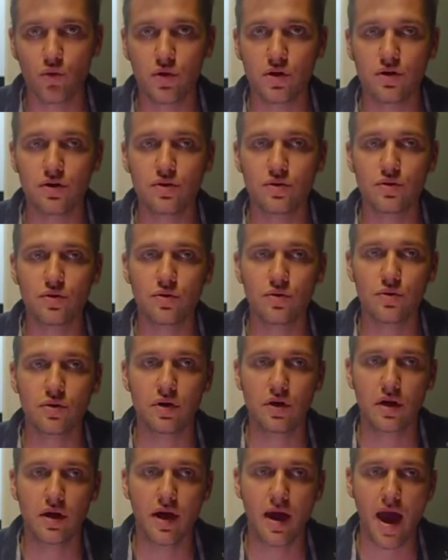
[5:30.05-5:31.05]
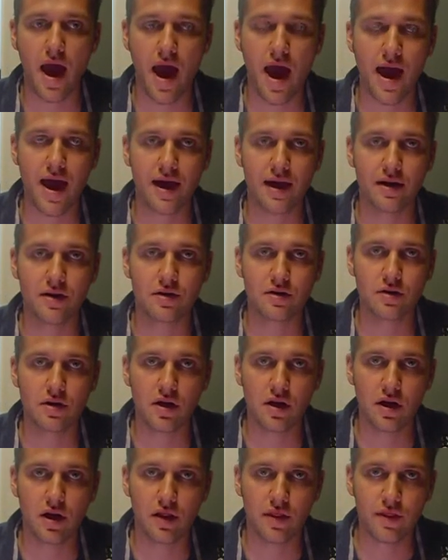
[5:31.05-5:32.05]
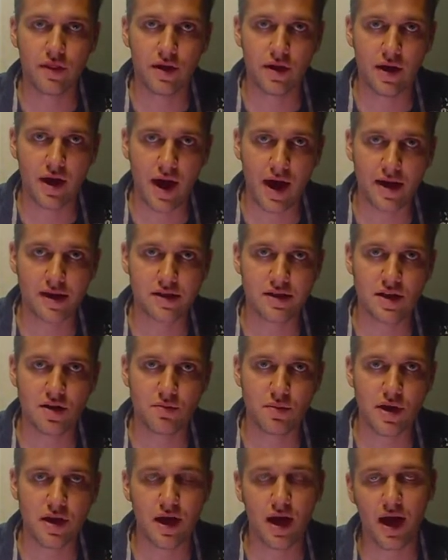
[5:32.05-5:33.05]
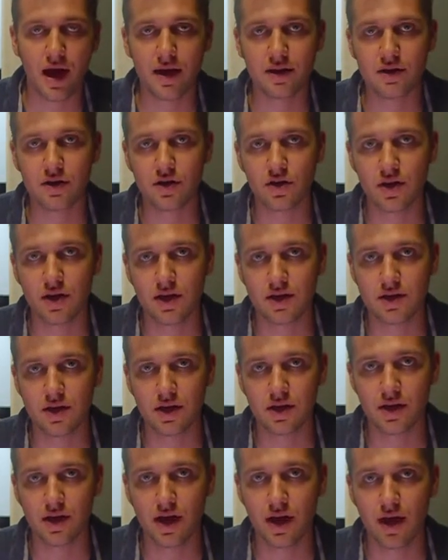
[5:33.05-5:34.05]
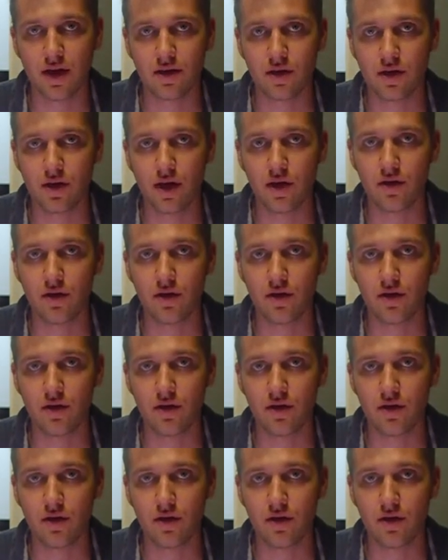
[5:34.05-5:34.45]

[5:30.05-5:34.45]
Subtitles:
When you add the ATP and the creatine together,